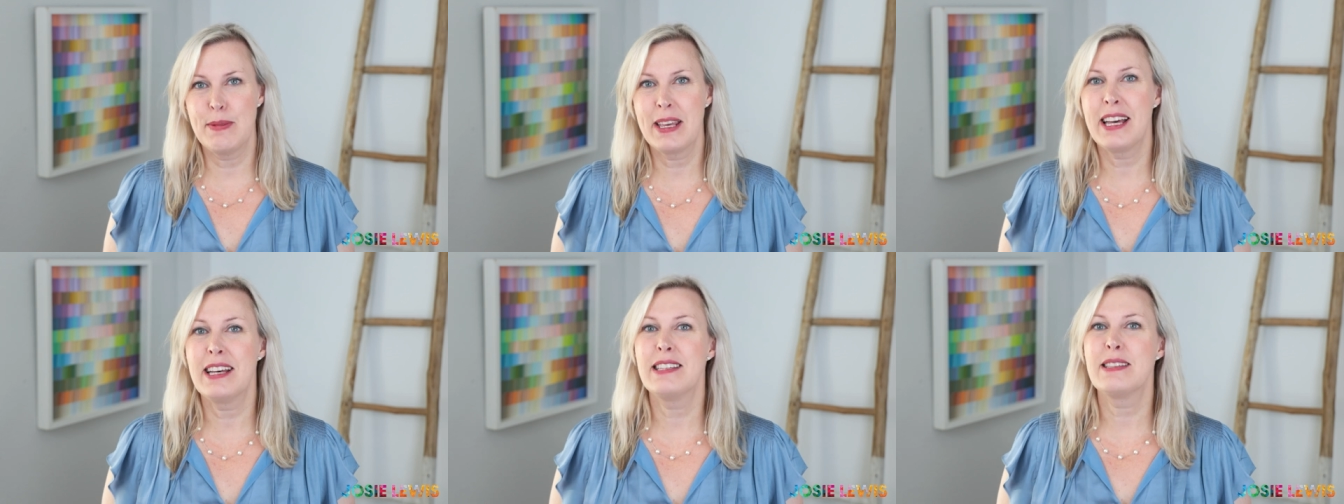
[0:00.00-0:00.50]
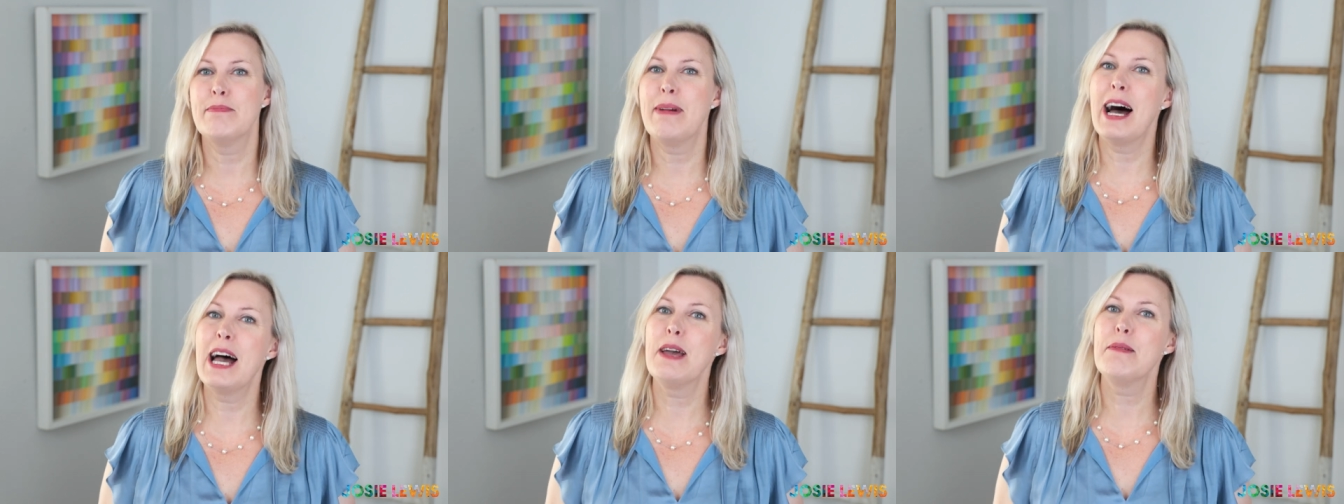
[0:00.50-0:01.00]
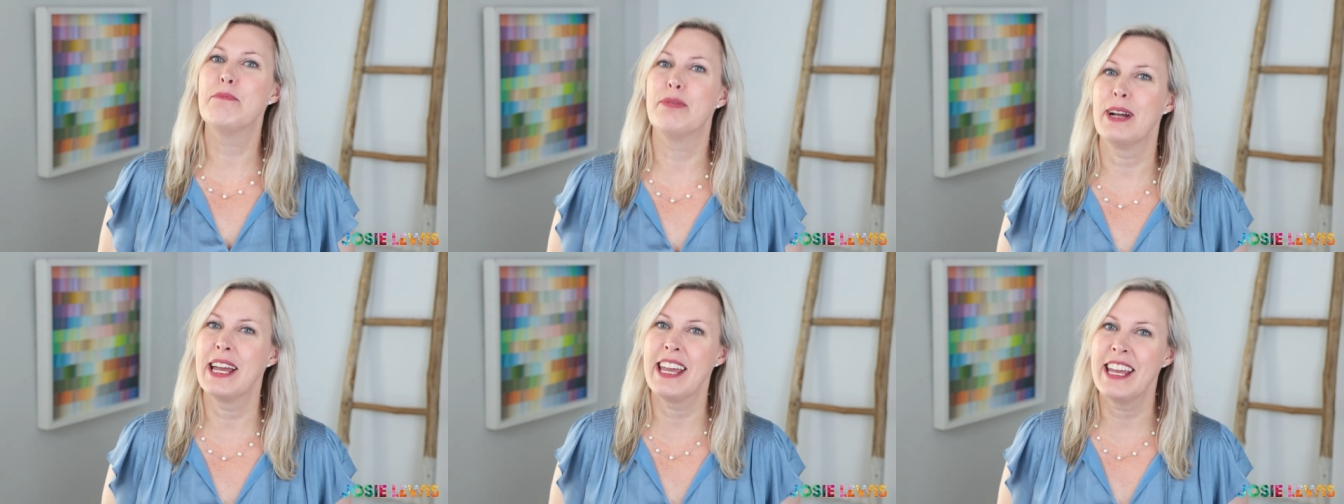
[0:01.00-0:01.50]
because my
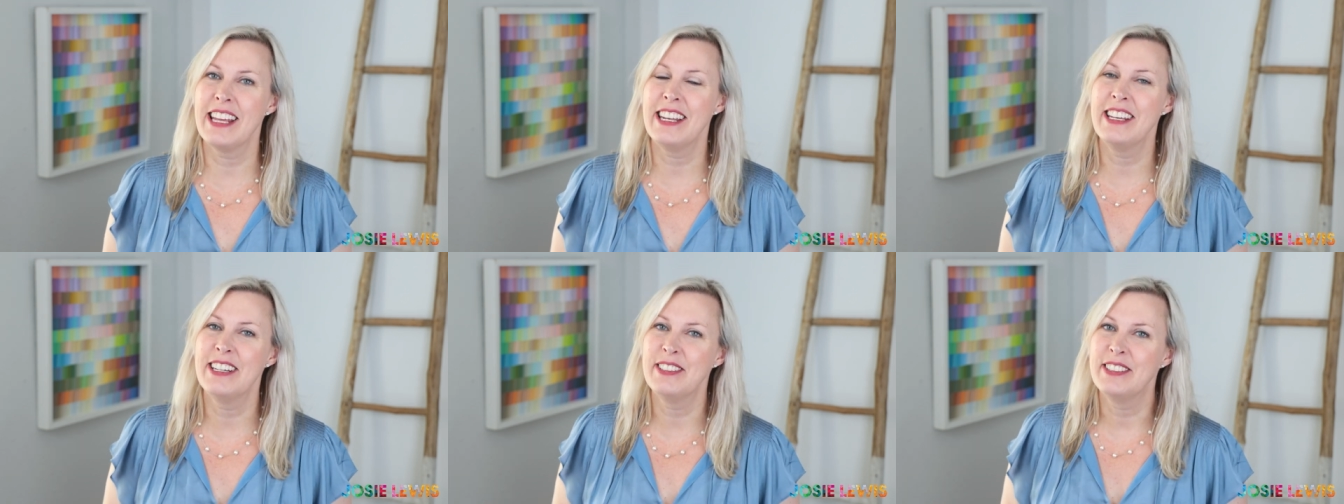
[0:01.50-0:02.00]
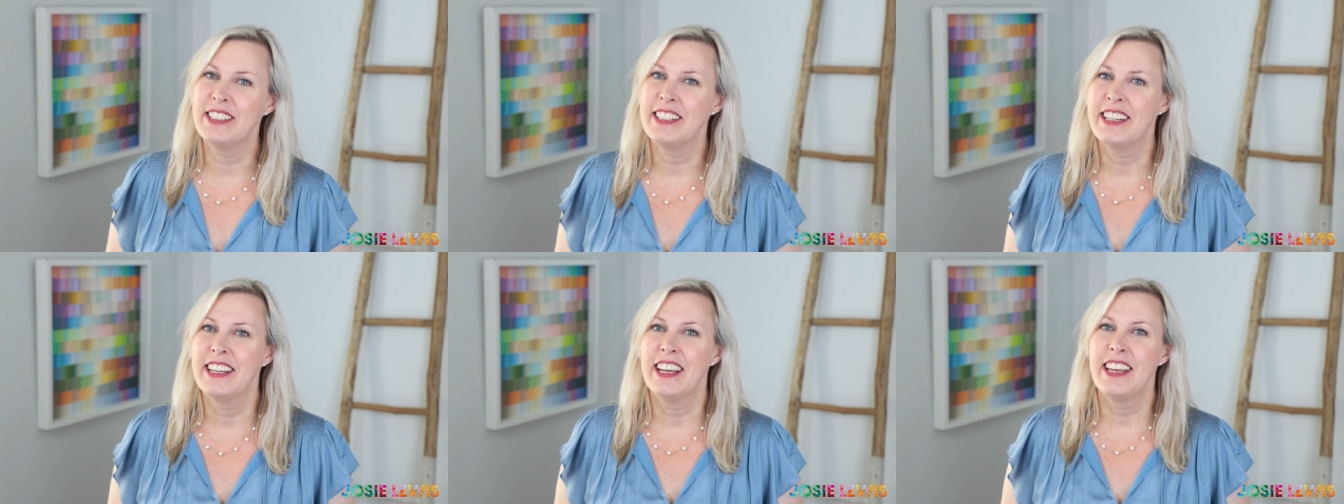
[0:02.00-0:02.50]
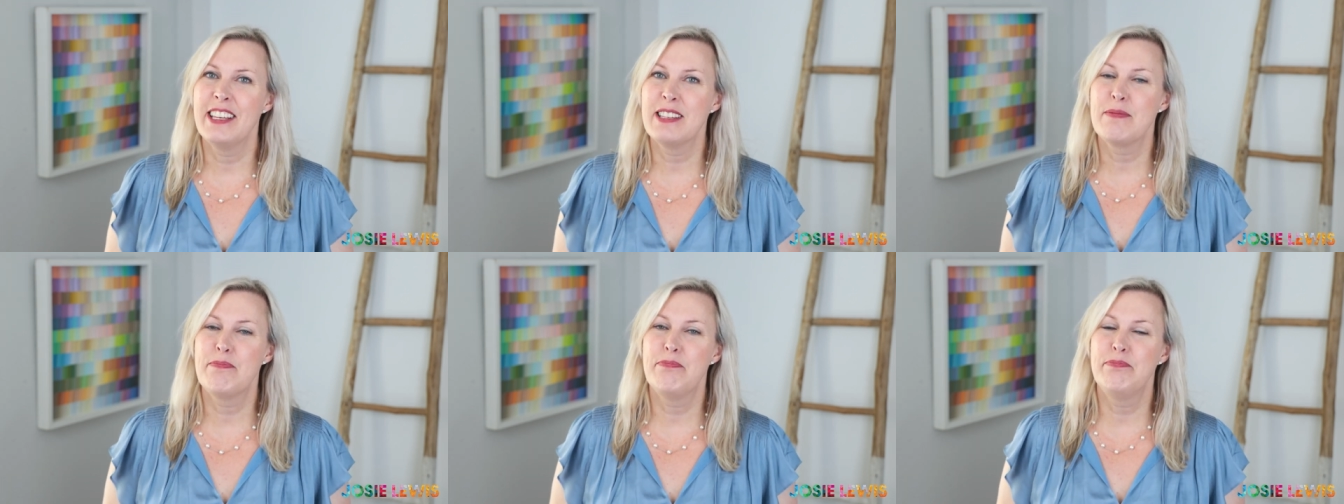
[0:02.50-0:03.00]
brain
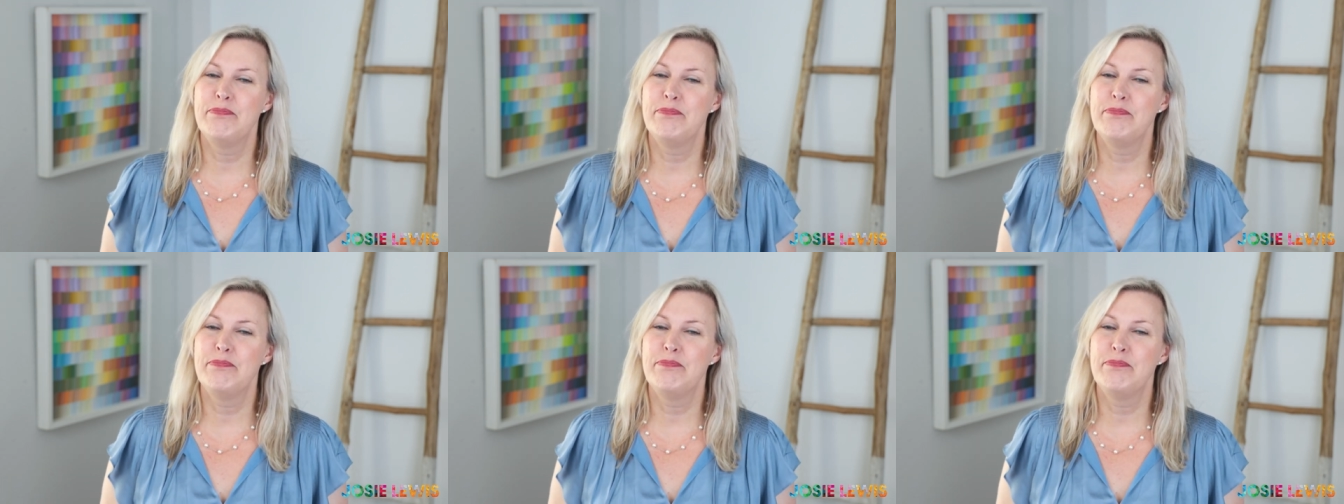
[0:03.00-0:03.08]
is